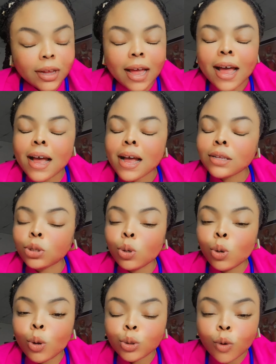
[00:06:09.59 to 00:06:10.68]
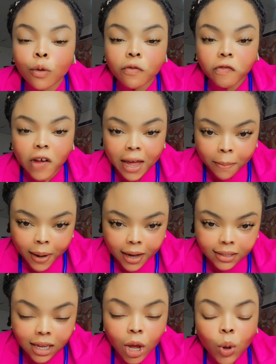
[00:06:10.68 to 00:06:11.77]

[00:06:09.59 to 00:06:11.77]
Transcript: has a lot of fibers,